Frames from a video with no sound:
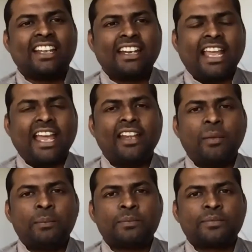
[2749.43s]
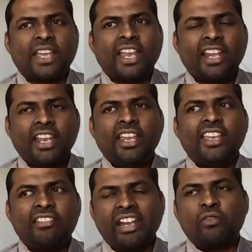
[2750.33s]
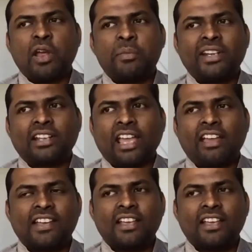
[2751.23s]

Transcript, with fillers: diatom any given environment have a